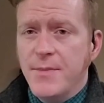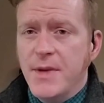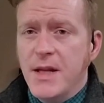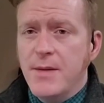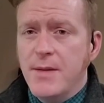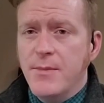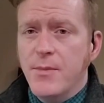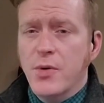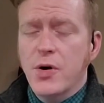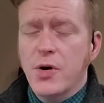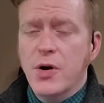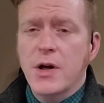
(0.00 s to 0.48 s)
Adam
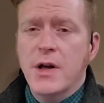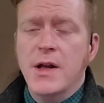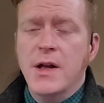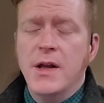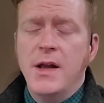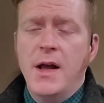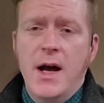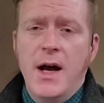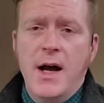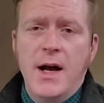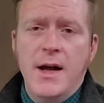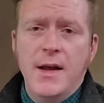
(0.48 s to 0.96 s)
Niemerg,
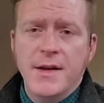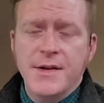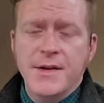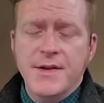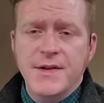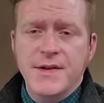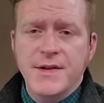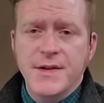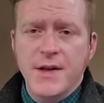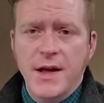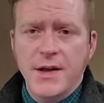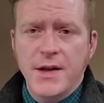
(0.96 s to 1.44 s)
uh,
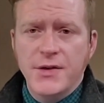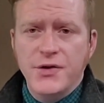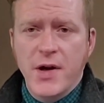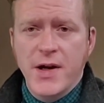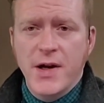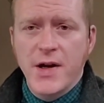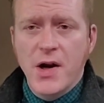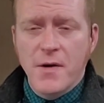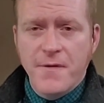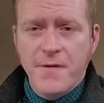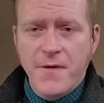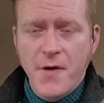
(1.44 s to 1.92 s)
let's uh,
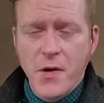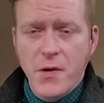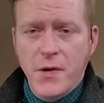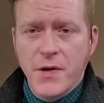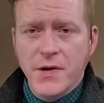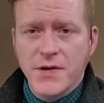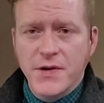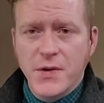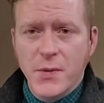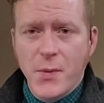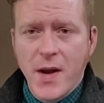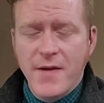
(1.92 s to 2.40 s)
train our
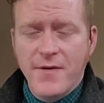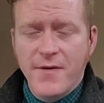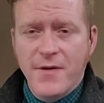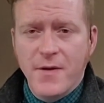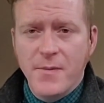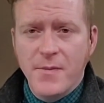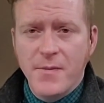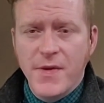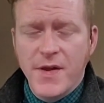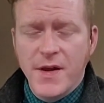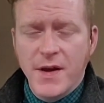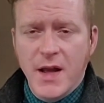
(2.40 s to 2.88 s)
focus away
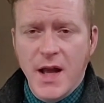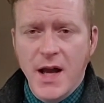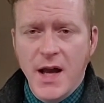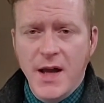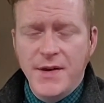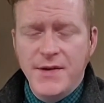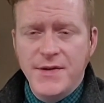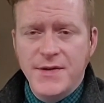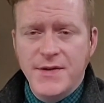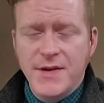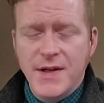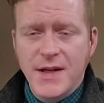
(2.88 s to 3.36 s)
from the
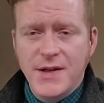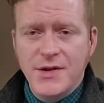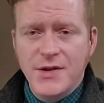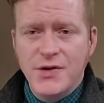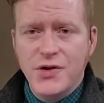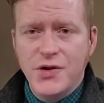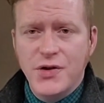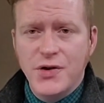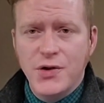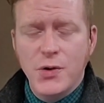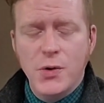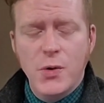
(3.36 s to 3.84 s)
guns
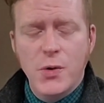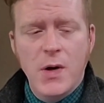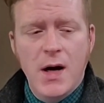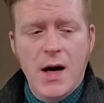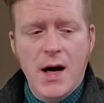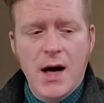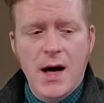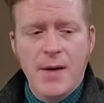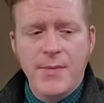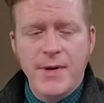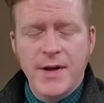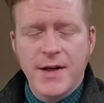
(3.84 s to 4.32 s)
issue
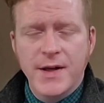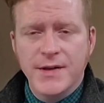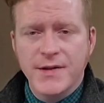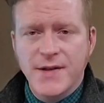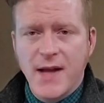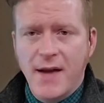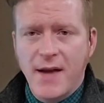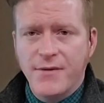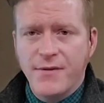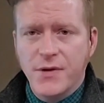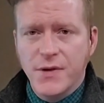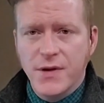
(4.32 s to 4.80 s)
uh,
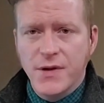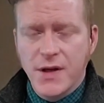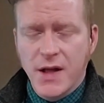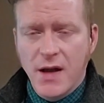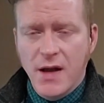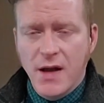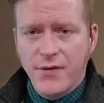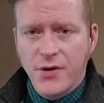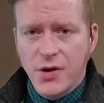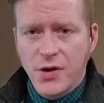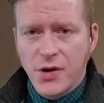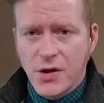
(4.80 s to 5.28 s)
because after the
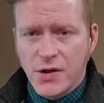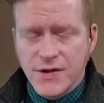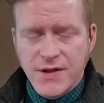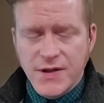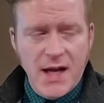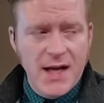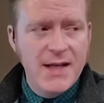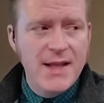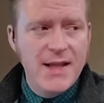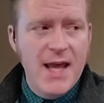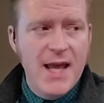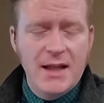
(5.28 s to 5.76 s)
governor
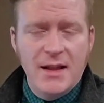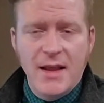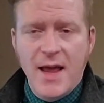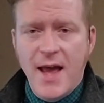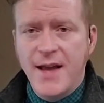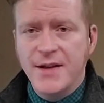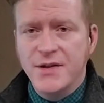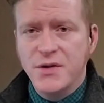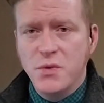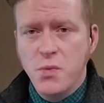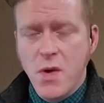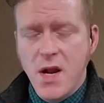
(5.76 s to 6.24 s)
signed that
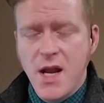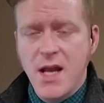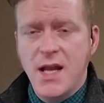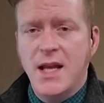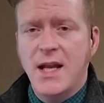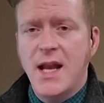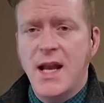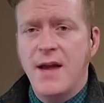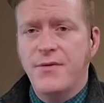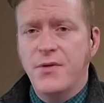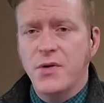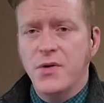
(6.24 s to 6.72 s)
last
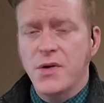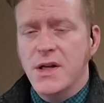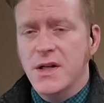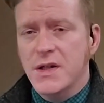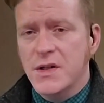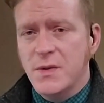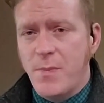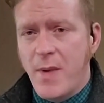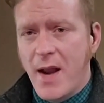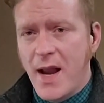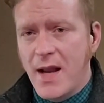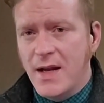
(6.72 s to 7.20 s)
week, and after he
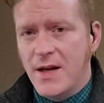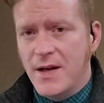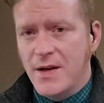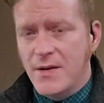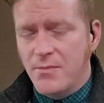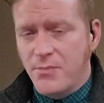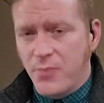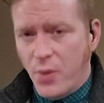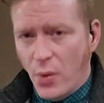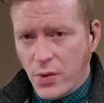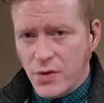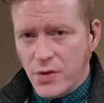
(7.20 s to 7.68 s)
expanded
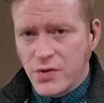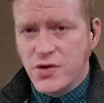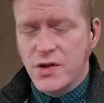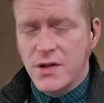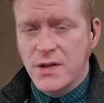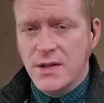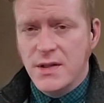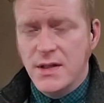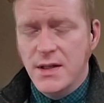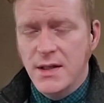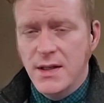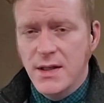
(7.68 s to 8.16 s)

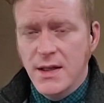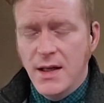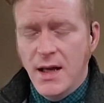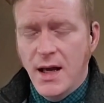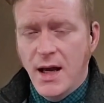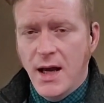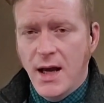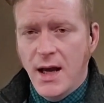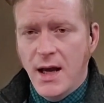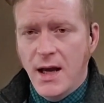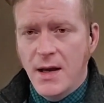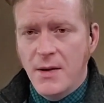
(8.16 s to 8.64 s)
abortion
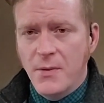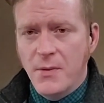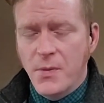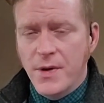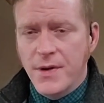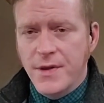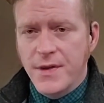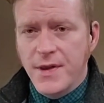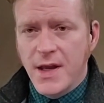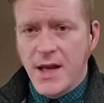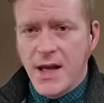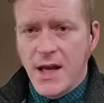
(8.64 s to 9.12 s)
uh,
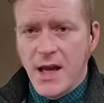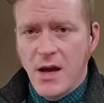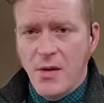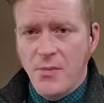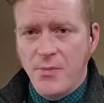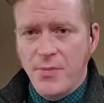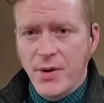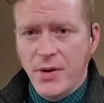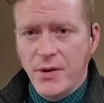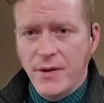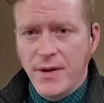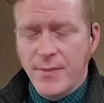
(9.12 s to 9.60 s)
with a uh,
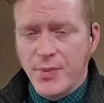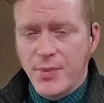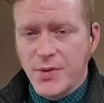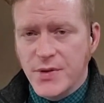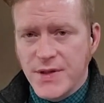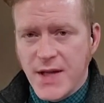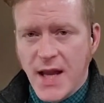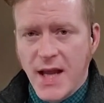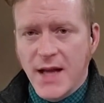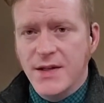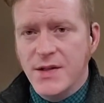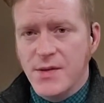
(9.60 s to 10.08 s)
bill that
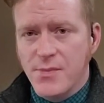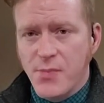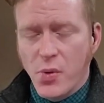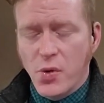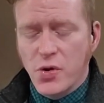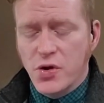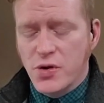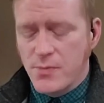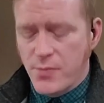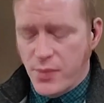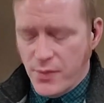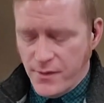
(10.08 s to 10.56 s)
protects
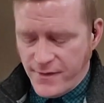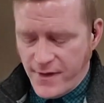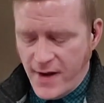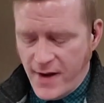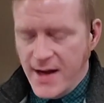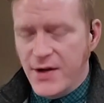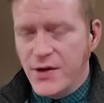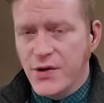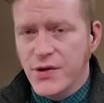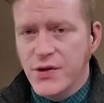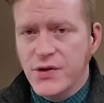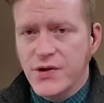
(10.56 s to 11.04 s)
abortion
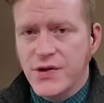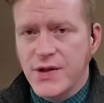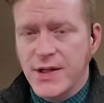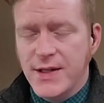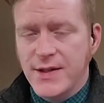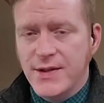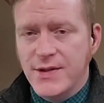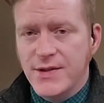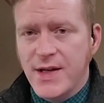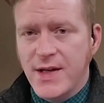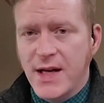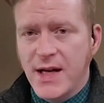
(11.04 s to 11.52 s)
providers
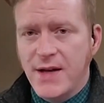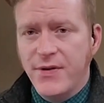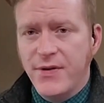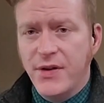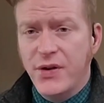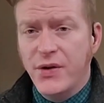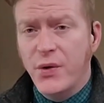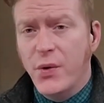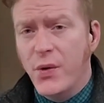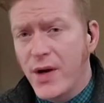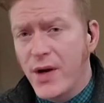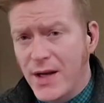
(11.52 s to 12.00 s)
in the state of
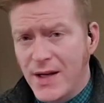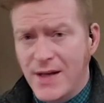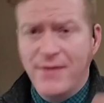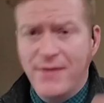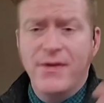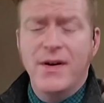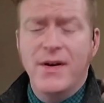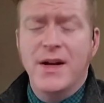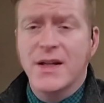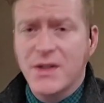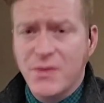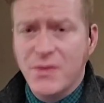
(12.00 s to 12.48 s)
Illinois and
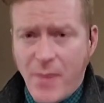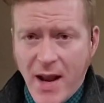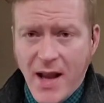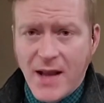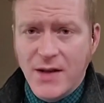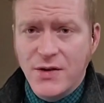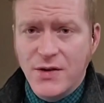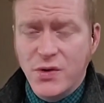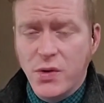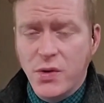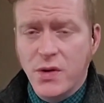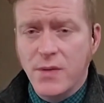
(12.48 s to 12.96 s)
even
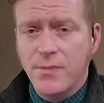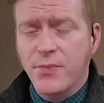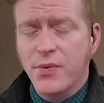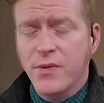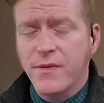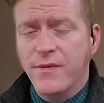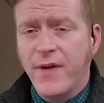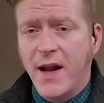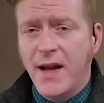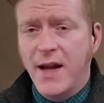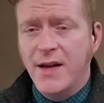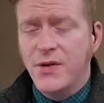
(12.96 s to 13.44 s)
expands who can
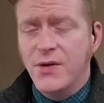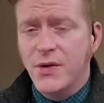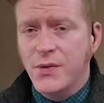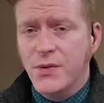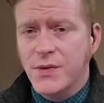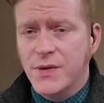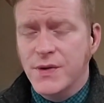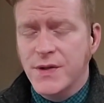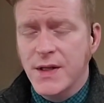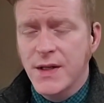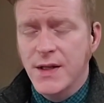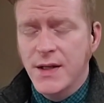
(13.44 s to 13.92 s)
provide
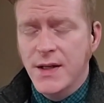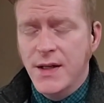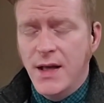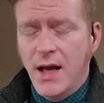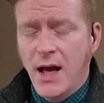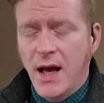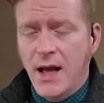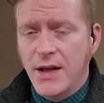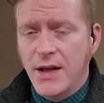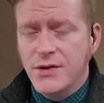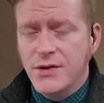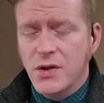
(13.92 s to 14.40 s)
those
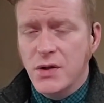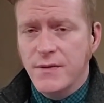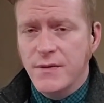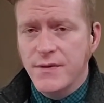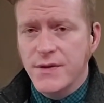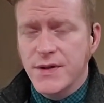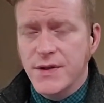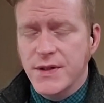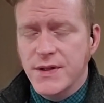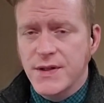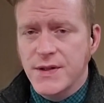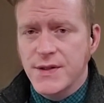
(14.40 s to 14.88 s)

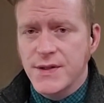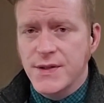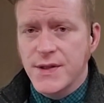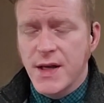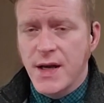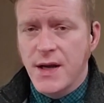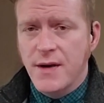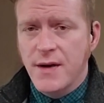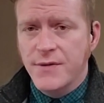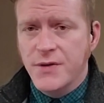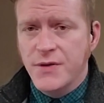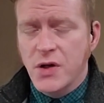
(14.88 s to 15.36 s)
services
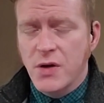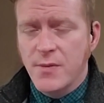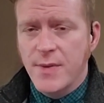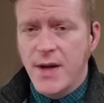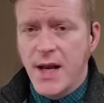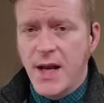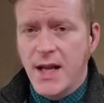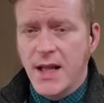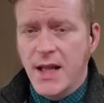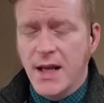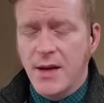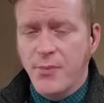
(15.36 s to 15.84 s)
of
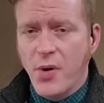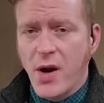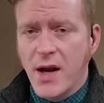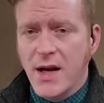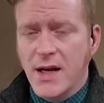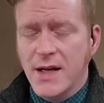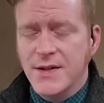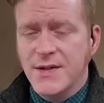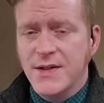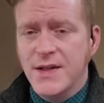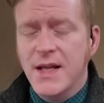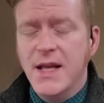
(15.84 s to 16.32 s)
terminating a
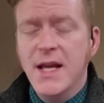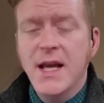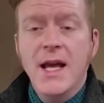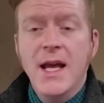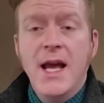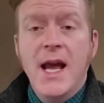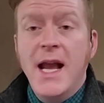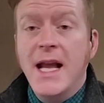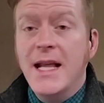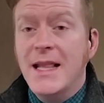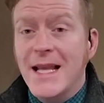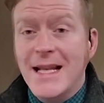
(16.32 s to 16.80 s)
pregnancy,
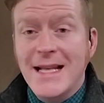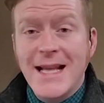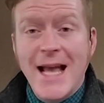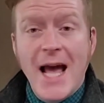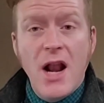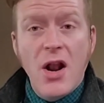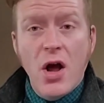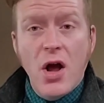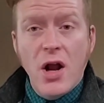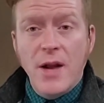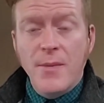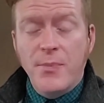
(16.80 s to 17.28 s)
he then
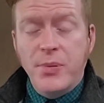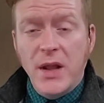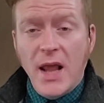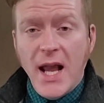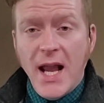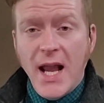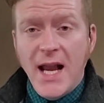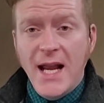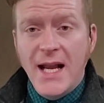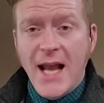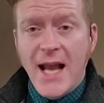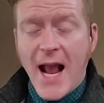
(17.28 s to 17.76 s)
got on a
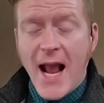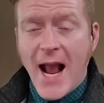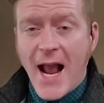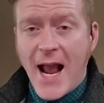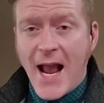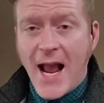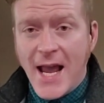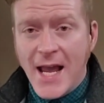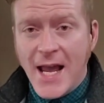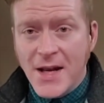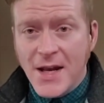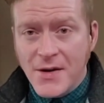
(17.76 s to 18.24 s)
plane
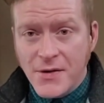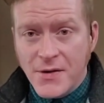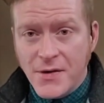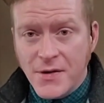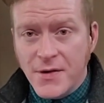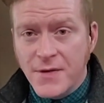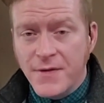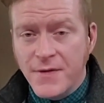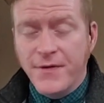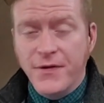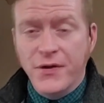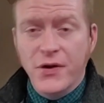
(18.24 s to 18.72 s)
and
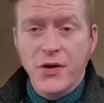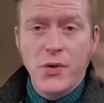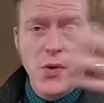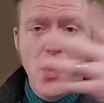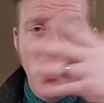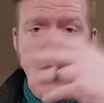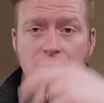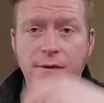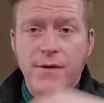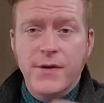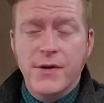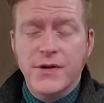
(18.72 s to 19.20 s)
flew
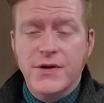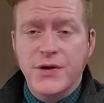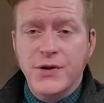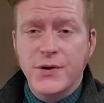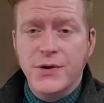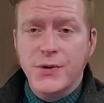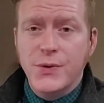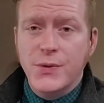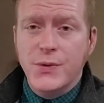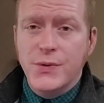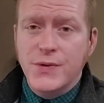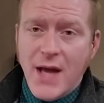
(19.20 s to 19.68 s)
over
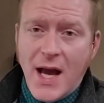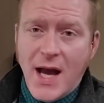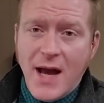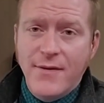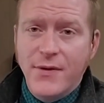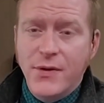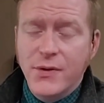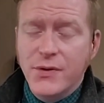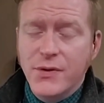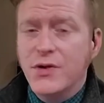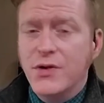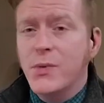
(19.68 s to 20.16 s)
to
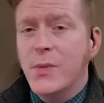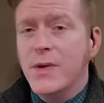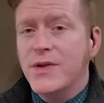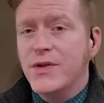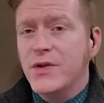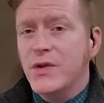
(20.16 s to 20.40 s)
Davos,